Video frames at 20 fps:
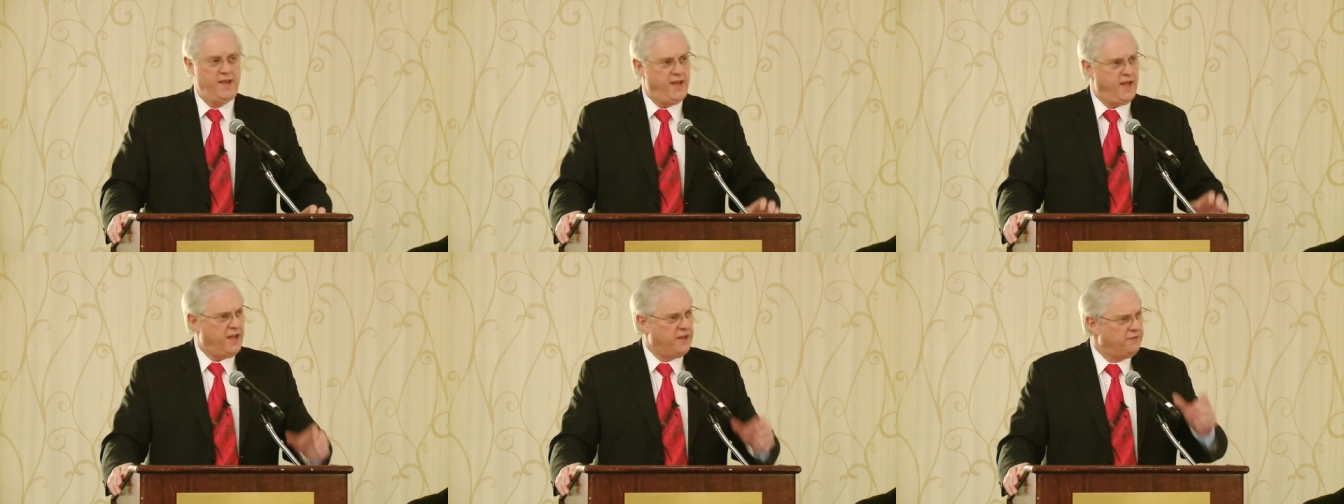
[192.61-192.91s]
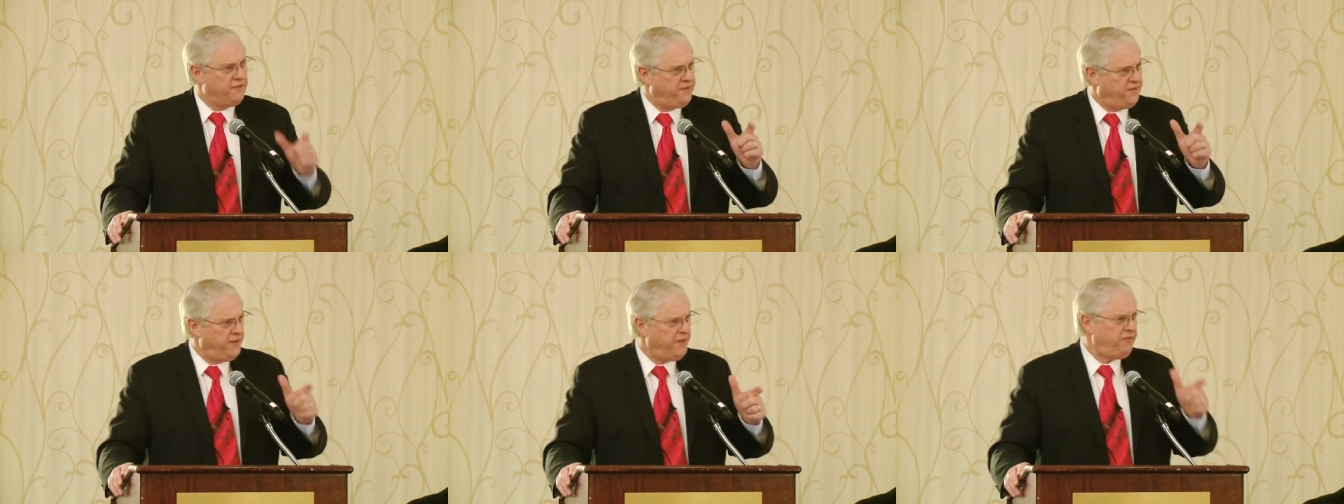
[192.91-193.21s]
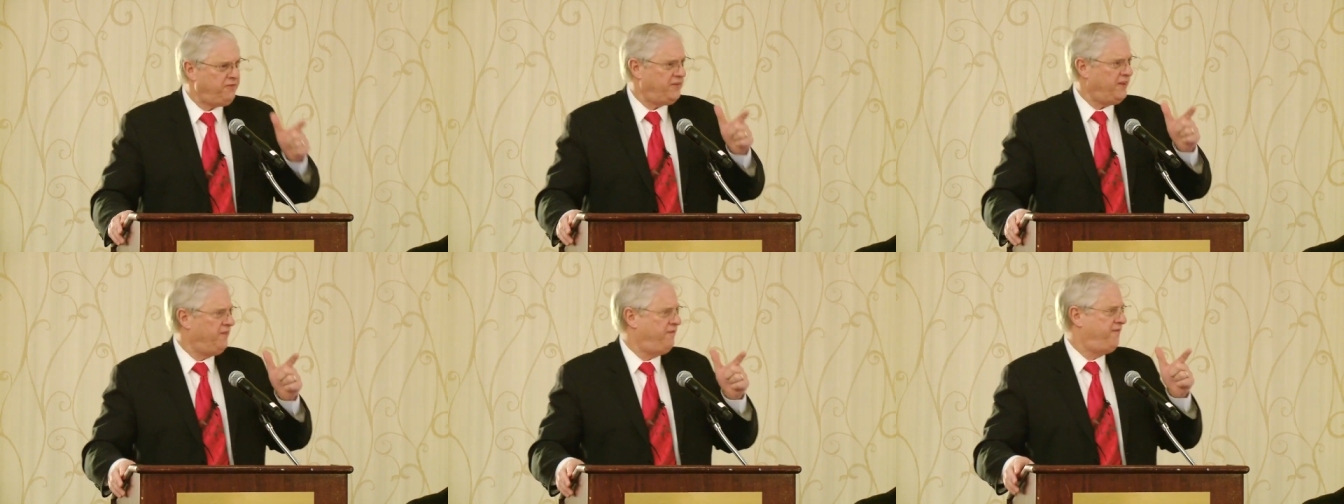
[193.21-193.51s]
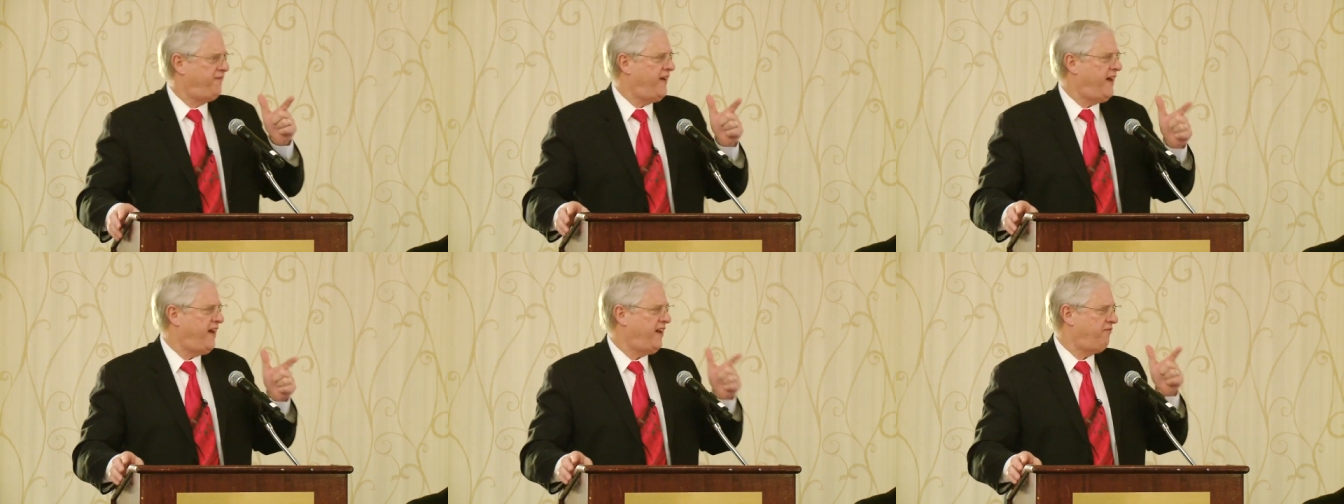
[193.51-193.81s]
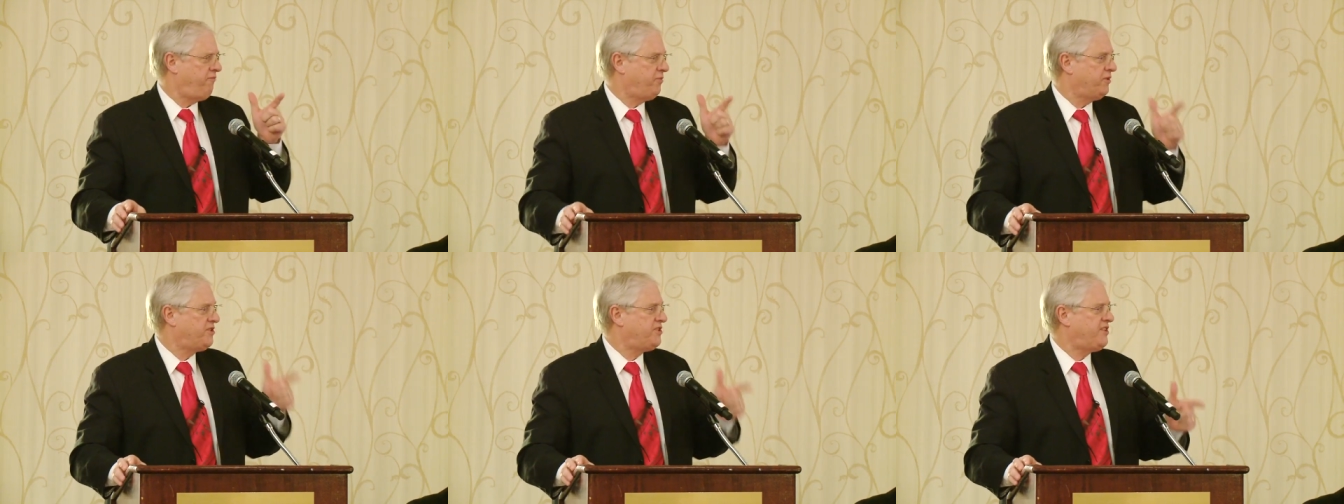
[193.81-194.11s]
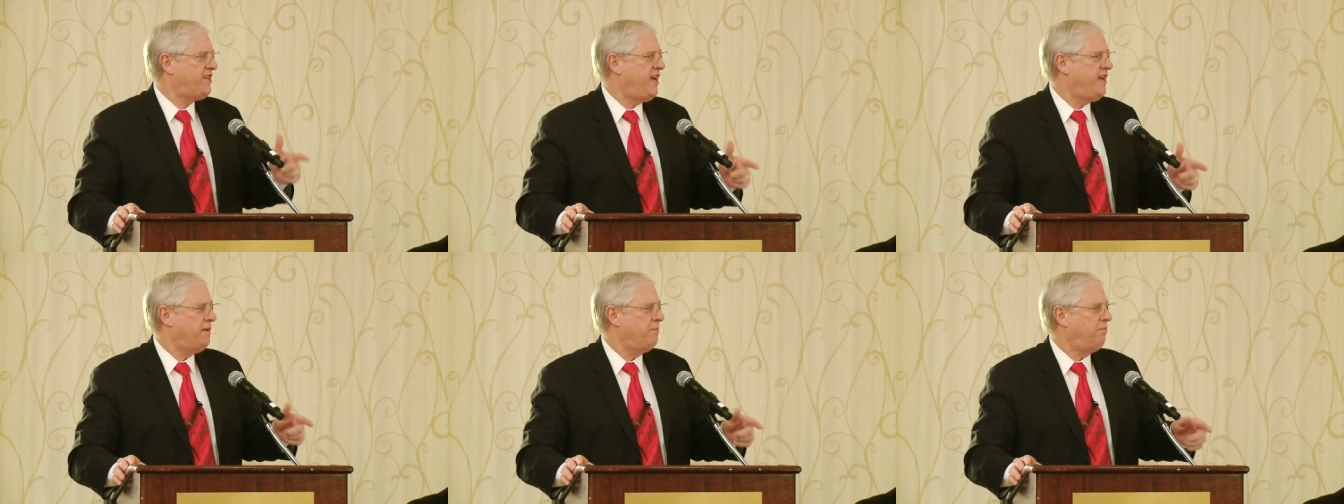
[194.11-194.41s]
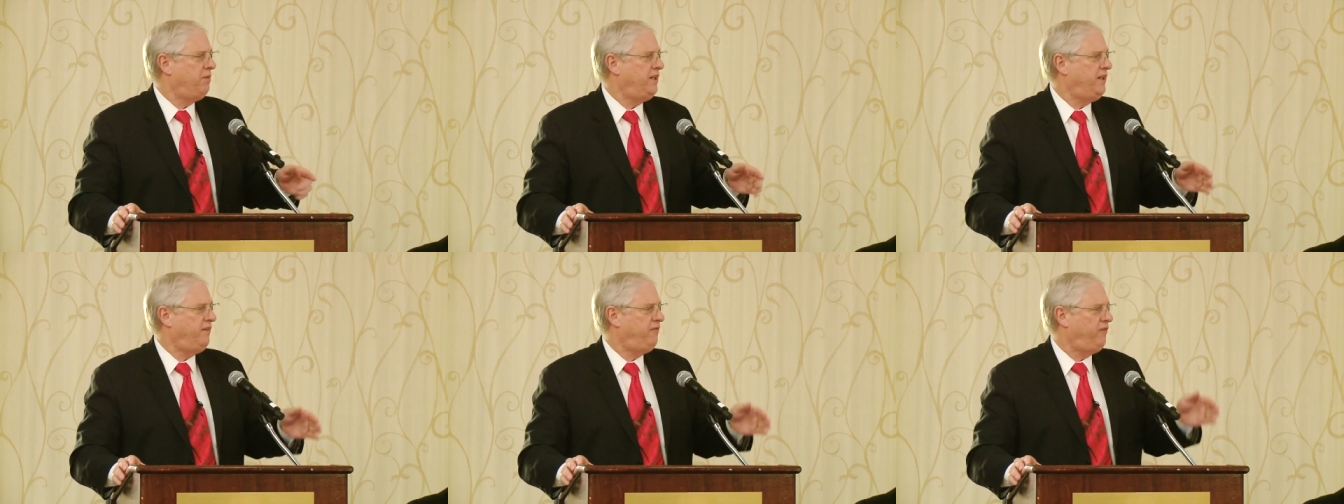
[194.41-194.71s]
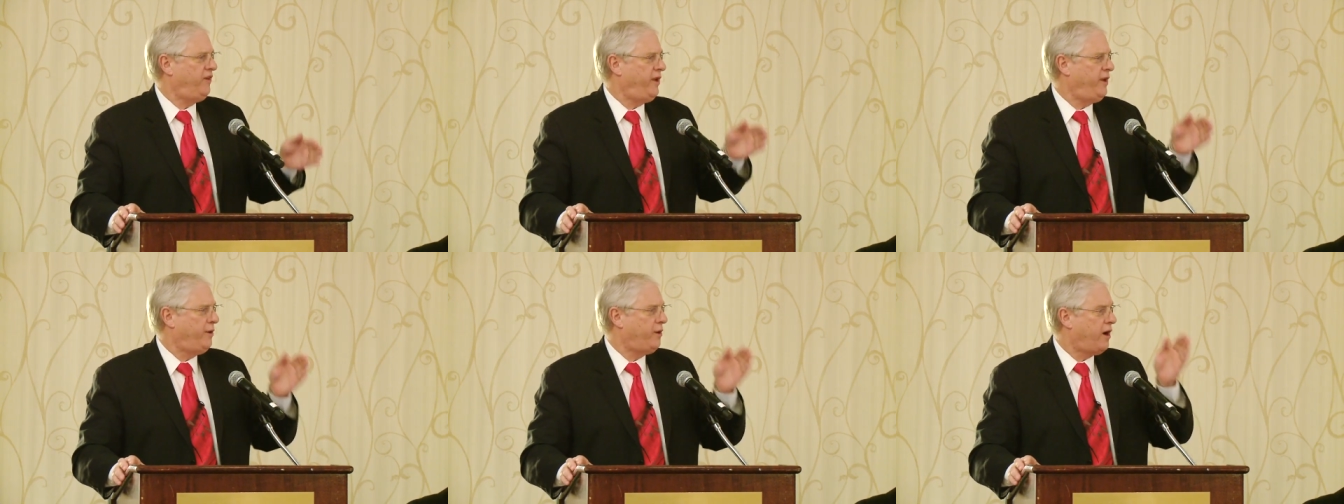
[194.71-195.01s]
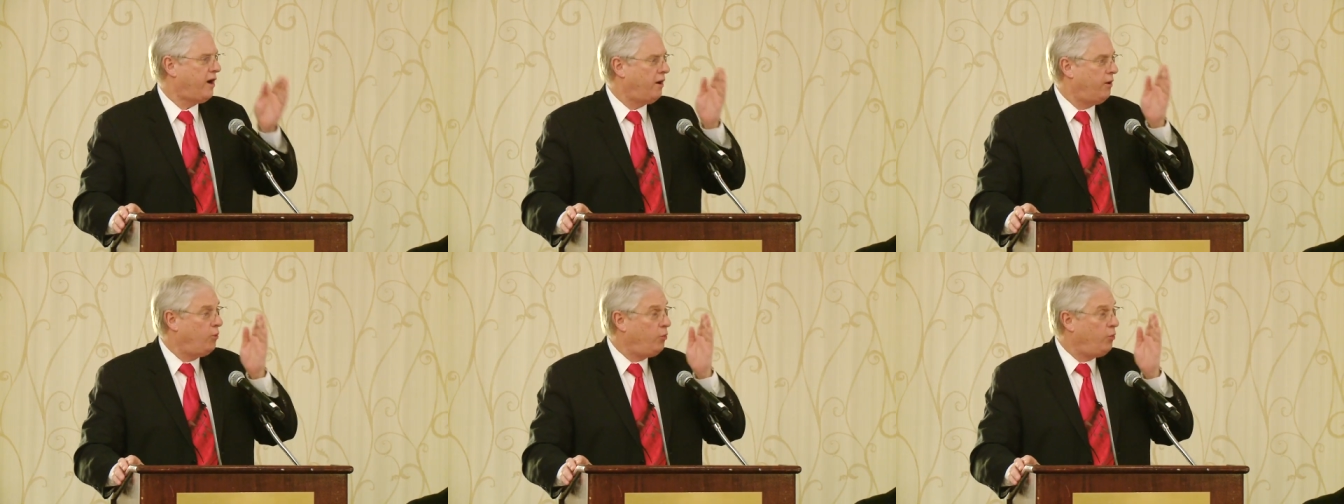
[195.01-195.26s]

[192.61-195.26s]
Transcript: And 55% believe we are,